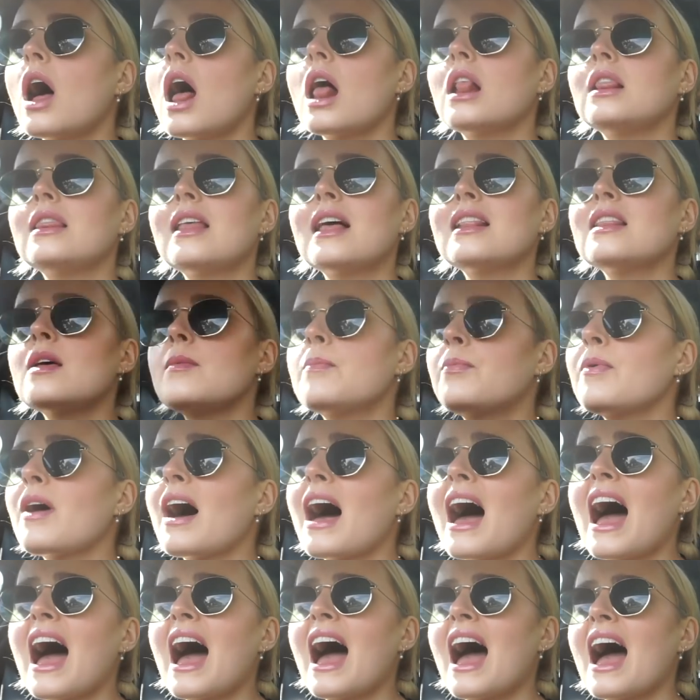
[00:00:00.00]
A
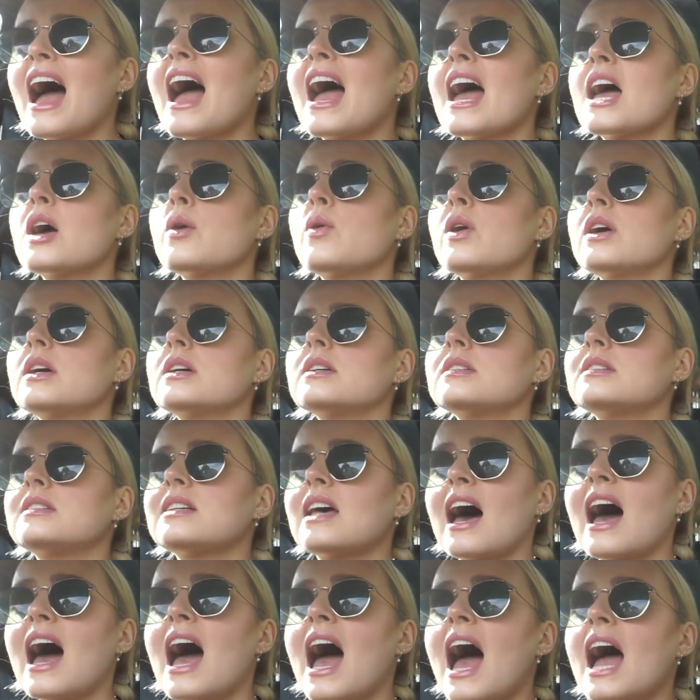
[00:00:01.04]
lullaby where you
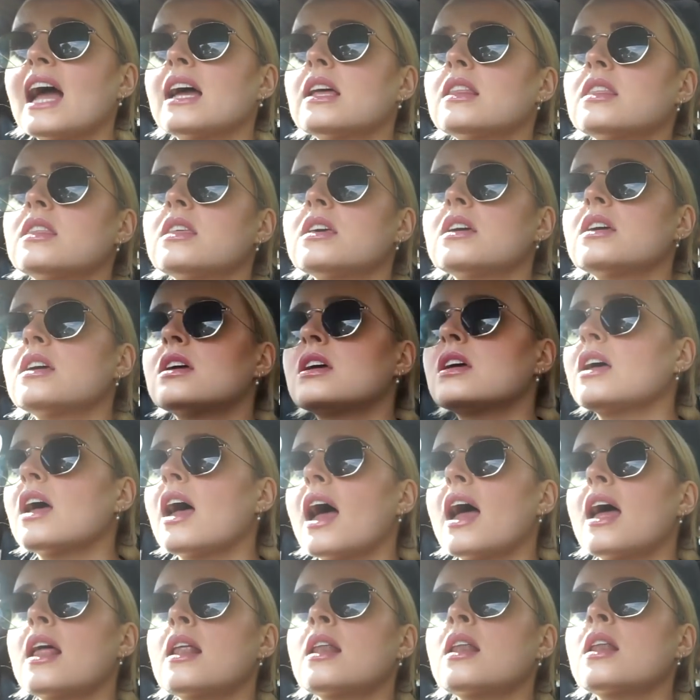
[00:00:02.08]
die at the
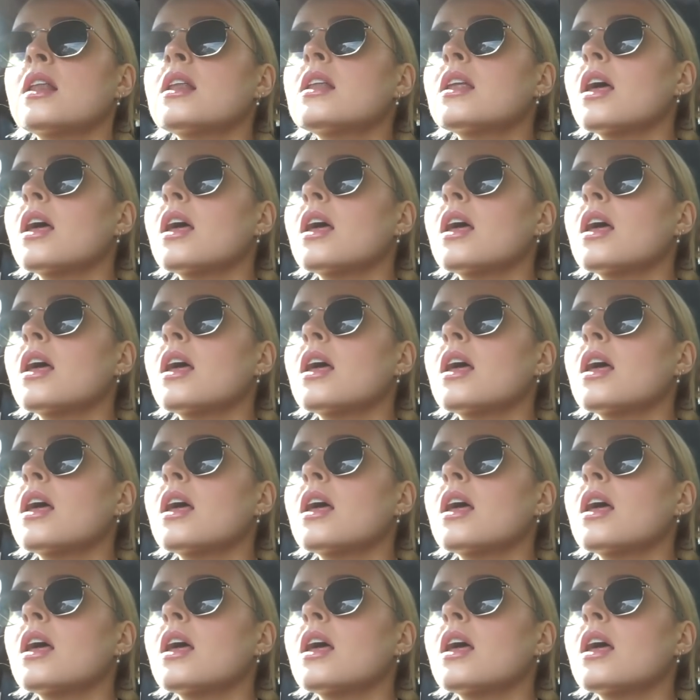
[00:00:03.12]
end.